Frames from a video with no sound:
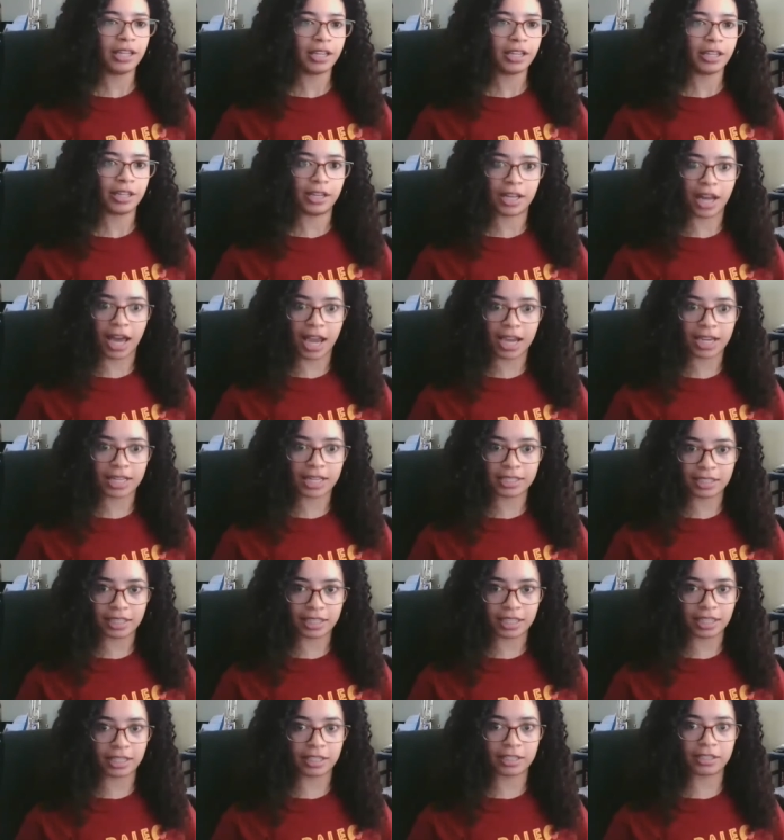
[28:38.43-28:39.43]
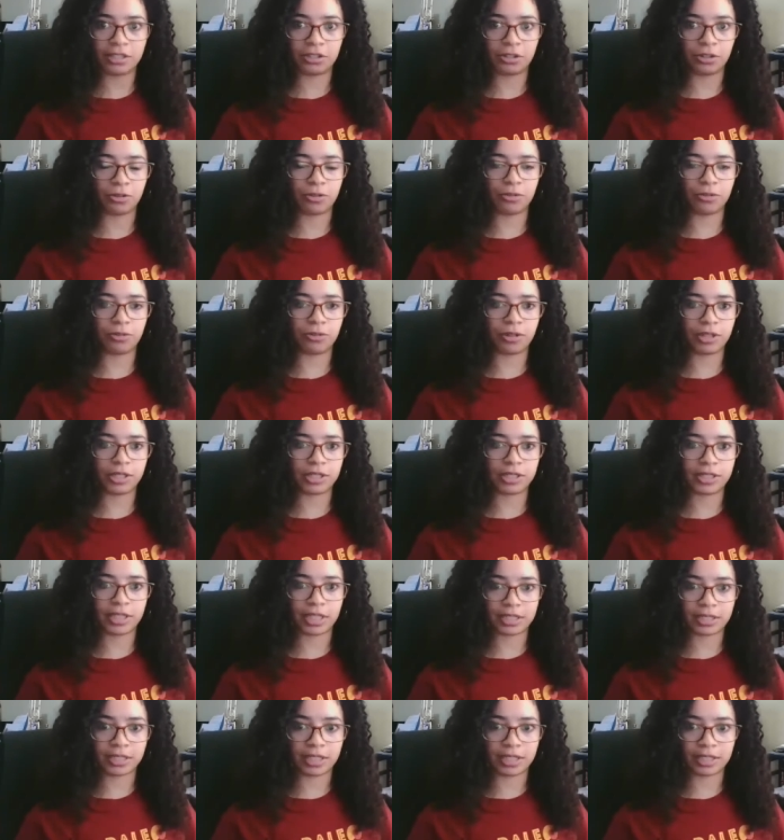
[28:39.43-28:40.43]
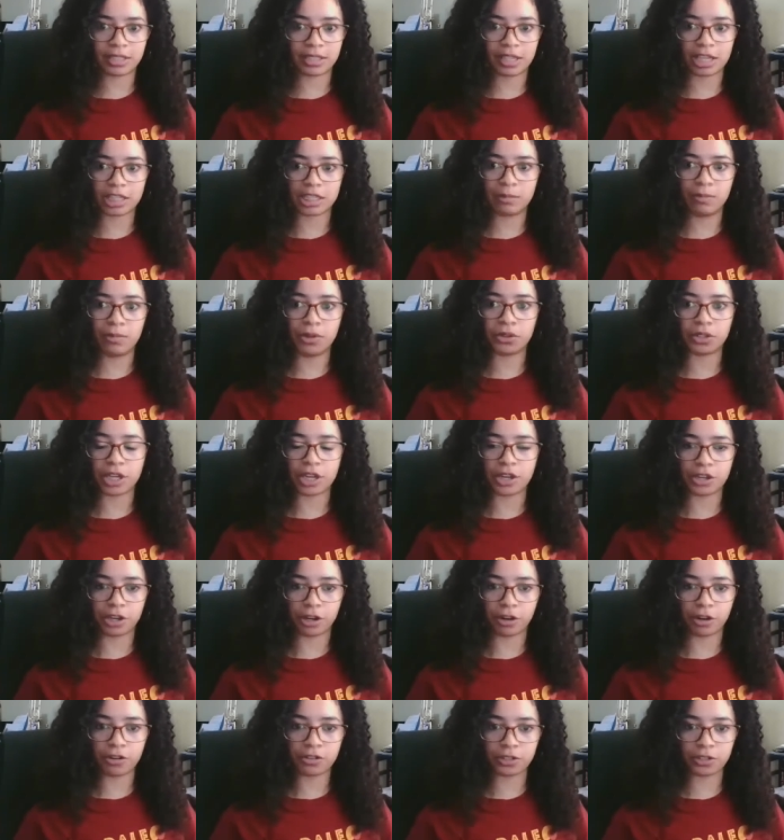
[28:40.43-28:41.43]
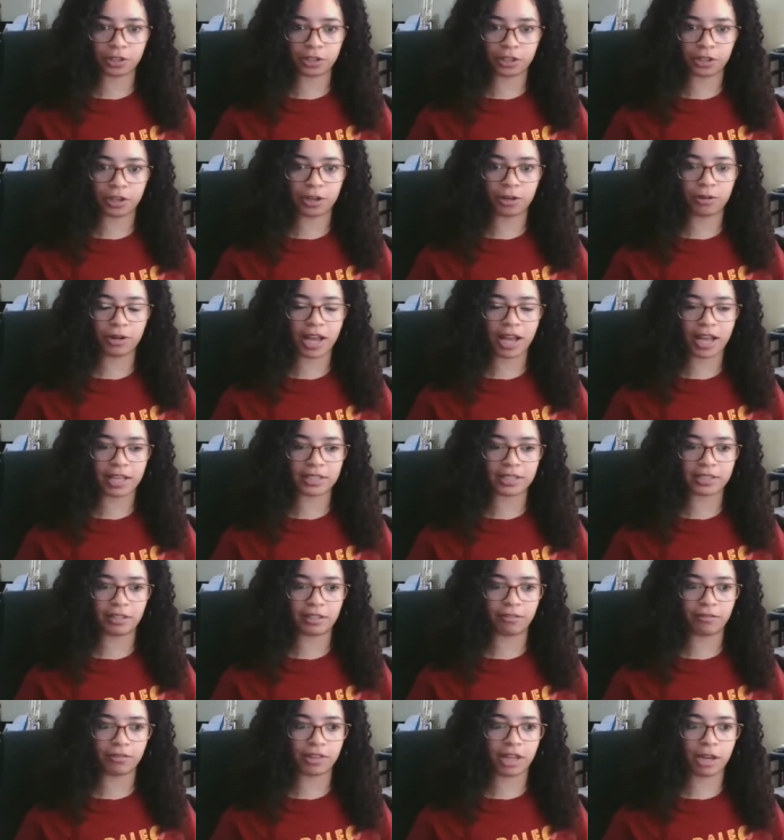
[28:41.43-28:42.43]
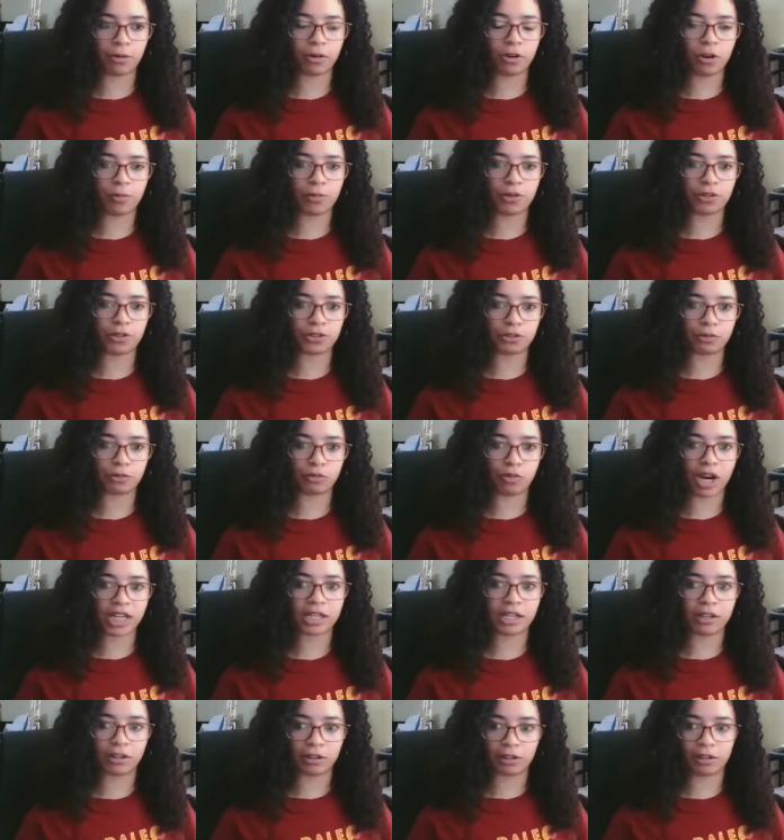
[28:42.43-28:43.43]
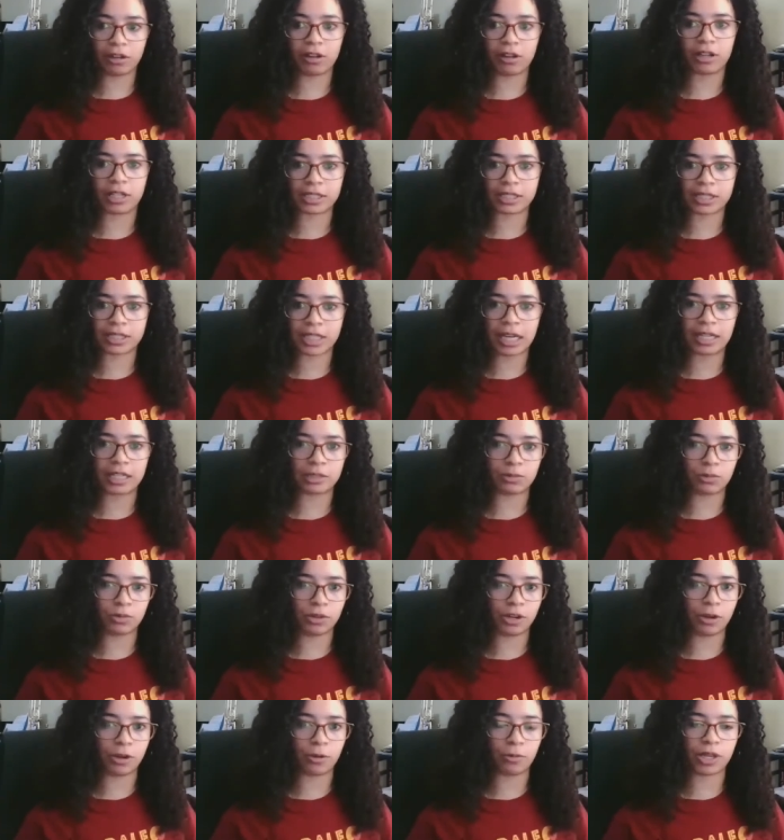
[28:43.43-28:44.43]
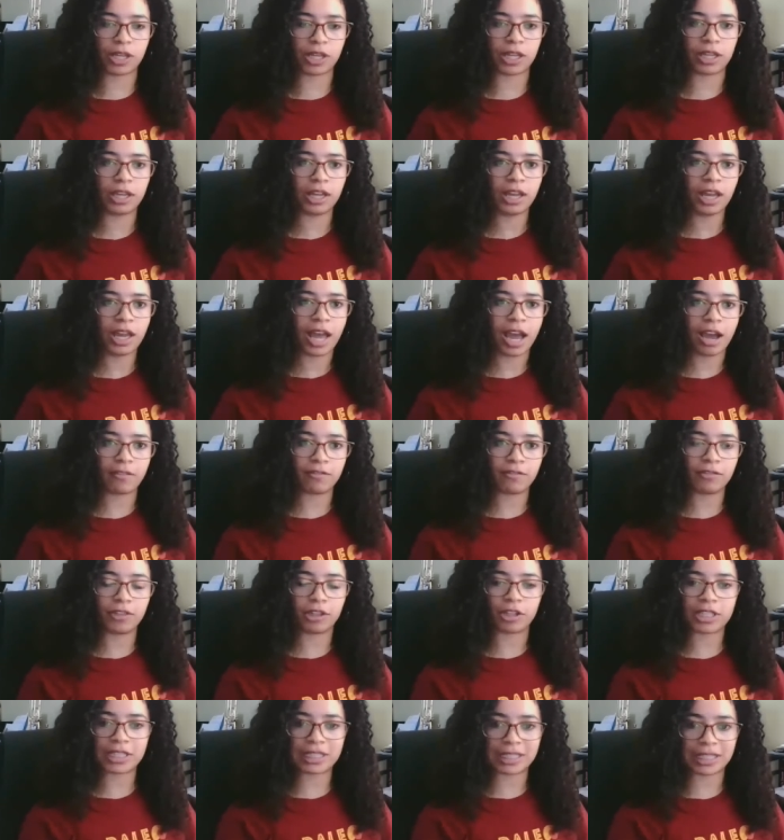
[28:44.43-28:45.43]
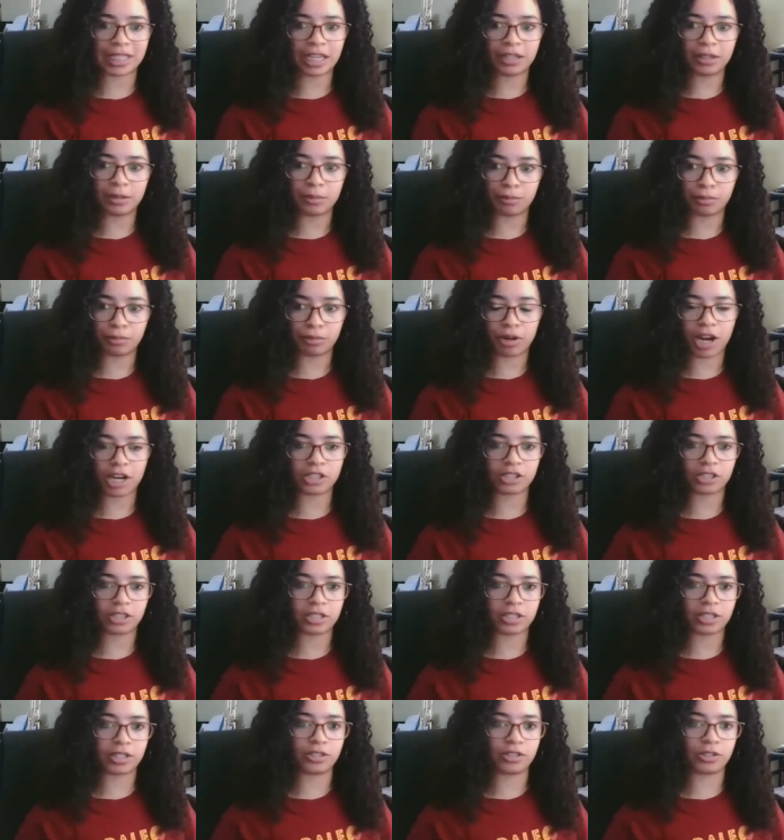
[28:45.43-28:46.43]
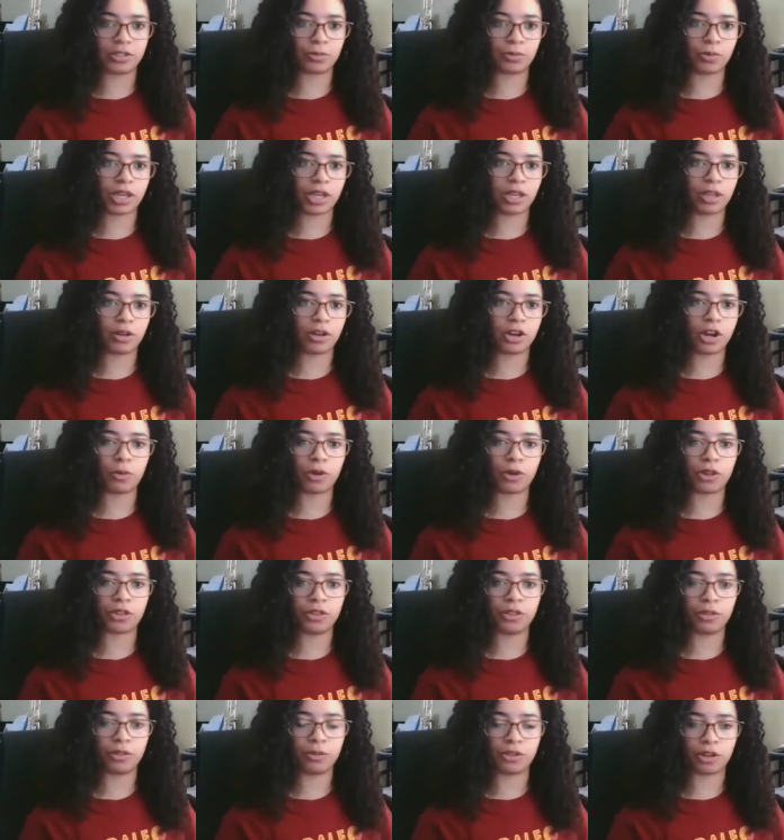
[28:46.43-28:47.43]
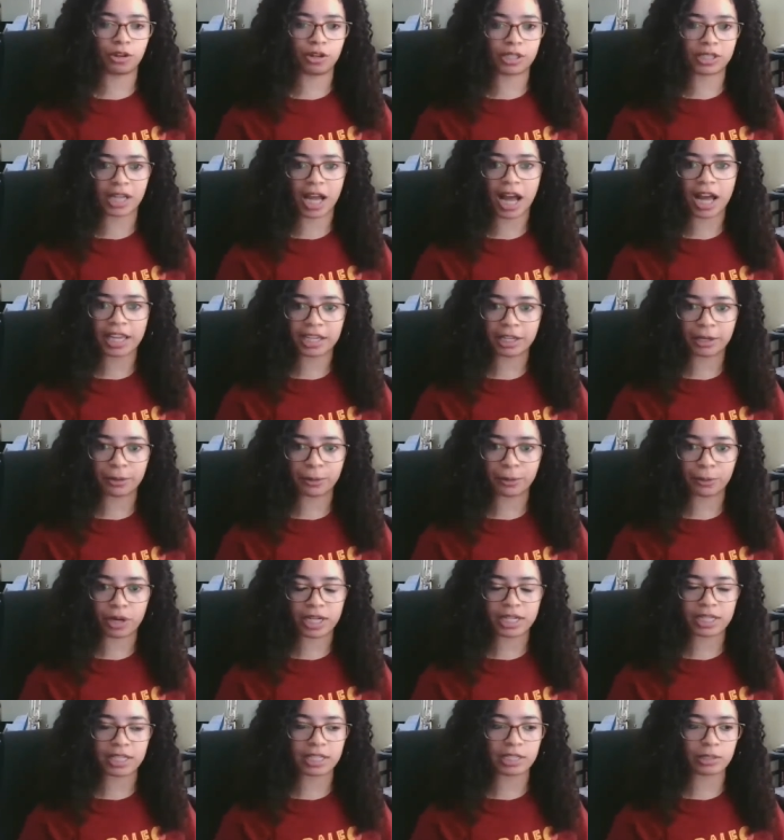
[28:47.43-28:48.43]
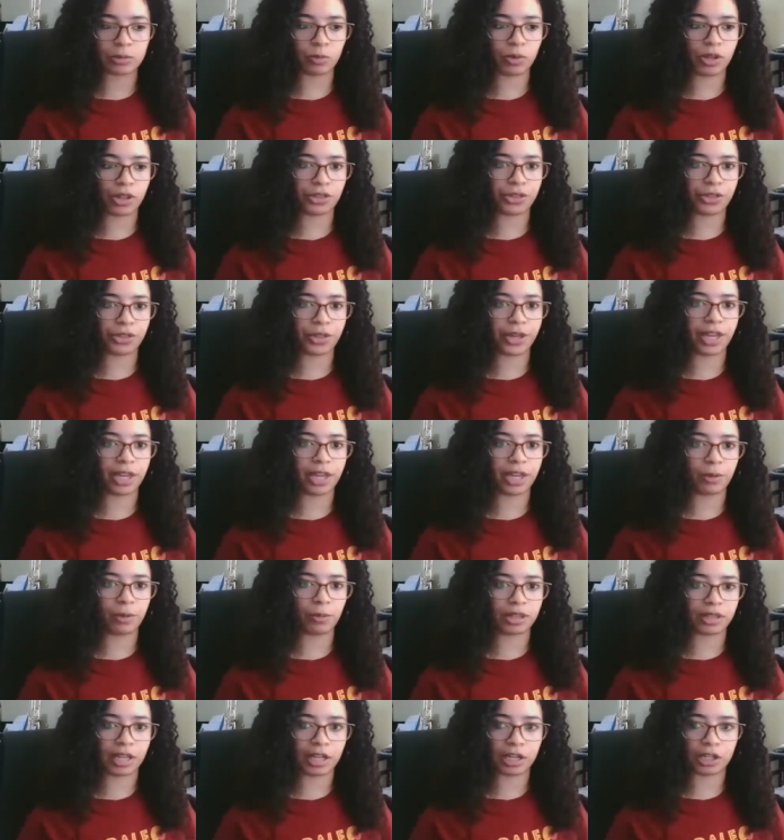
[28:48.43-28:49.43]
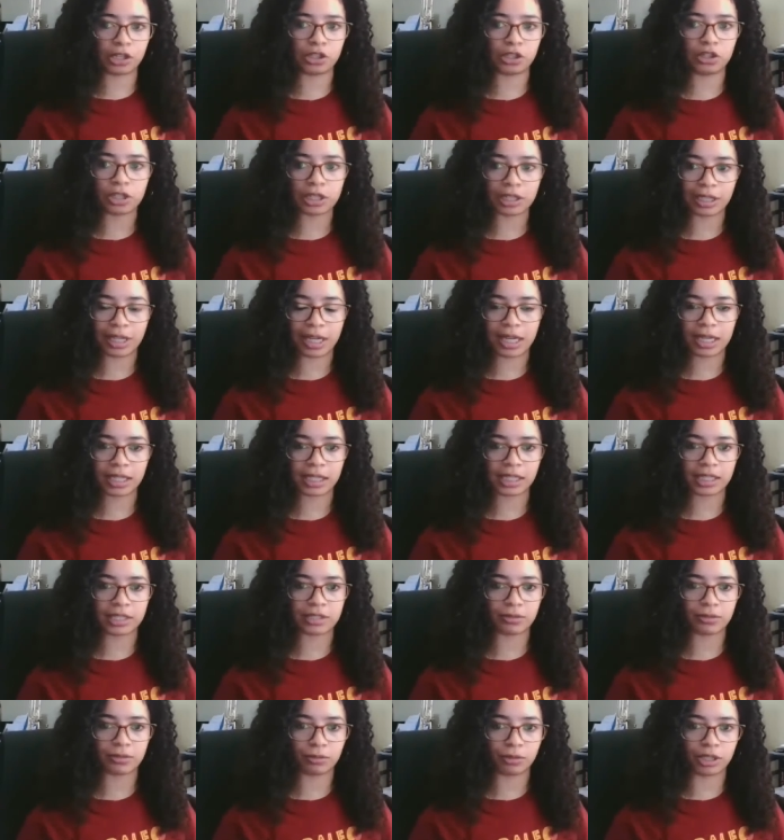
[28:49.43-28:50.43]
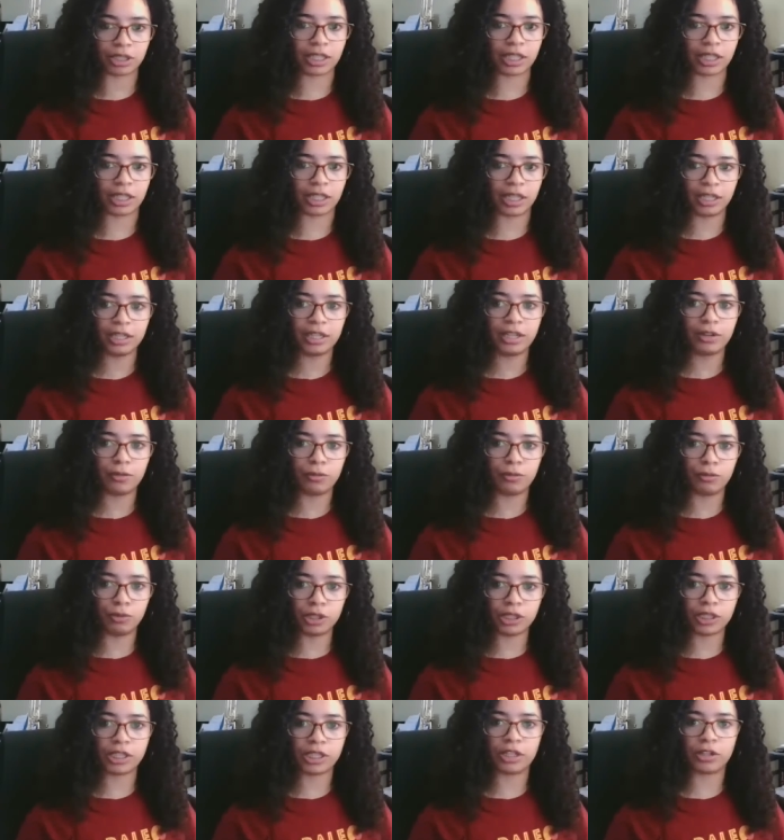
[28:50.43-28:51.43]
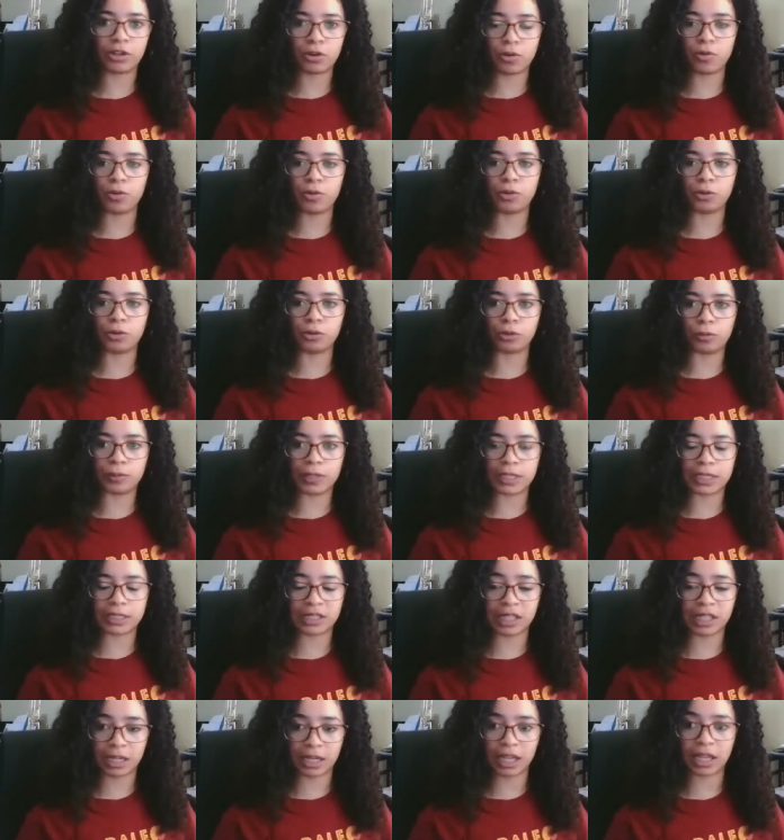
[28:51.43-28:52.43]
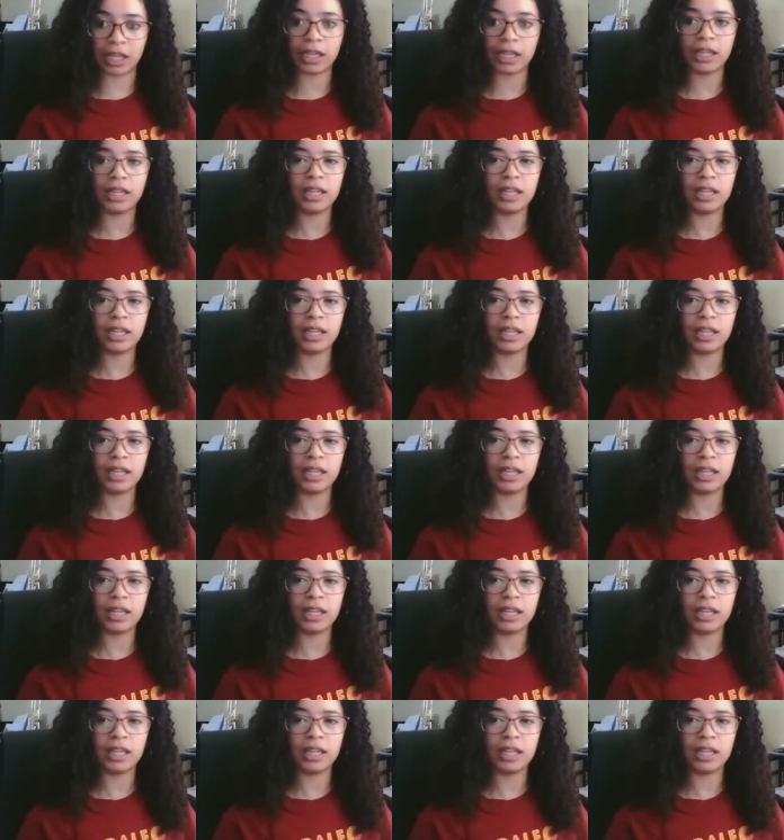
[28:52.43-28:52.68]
90 to 66 million years ago, as if they were almost right here alongside us. We know we have their skin impressions. We know what their diet was, what they looked like. It's really, really a cool group to study.